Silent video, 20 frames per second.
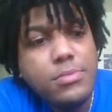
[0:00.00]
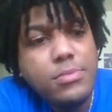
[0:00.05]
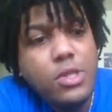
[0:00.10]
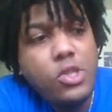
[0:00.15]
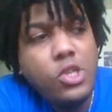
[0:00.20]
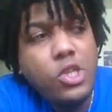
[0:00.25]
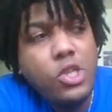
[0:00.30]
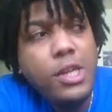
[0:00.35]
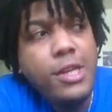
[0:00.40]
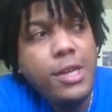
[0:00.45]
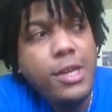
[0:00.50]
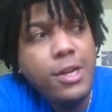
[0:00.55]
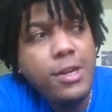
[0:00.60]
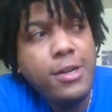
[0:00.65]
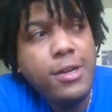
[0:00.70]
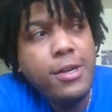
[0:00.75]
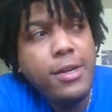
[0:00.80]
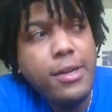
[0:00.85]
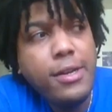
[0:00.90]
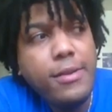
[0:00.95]
She
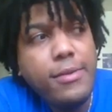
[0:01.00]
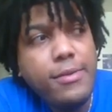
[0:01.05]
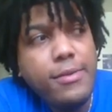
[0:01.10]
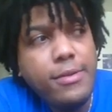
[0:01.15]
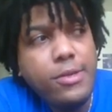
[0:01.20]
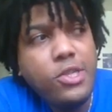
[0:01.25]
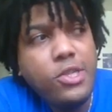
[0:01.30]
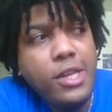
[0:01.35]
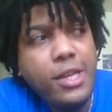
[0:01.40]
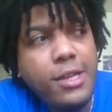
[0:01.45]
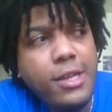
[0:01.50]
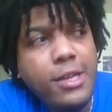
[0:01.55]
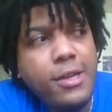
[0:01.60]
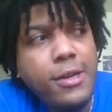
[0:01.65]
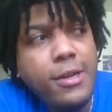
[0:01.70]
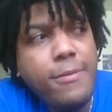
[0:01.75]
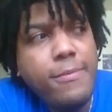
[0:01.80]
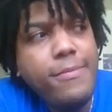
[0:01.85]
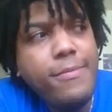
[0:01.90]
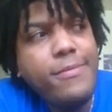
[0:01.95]
could. She
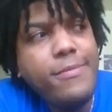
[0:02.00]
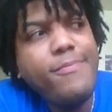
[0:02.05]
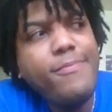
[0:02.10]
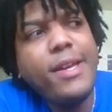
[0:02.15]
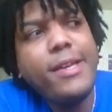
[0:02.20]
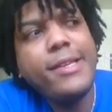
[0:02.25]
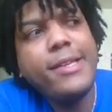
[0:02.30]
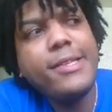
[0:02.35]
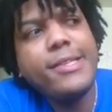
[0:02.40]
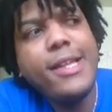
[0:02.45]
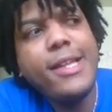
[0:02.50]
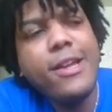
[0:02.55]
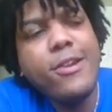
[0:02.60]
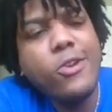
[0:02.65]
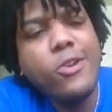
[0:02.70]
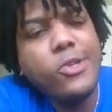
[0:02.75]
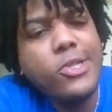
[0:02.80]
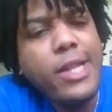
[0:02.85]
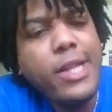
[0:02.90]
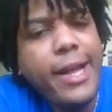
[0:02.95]
could, but it's not
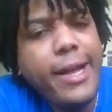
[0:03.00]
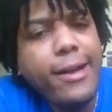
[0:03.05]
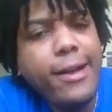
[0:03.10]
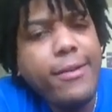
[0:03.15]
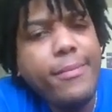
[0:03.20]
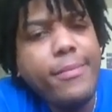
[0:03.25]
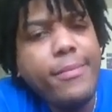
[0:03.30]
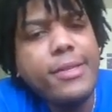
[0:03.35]
her style.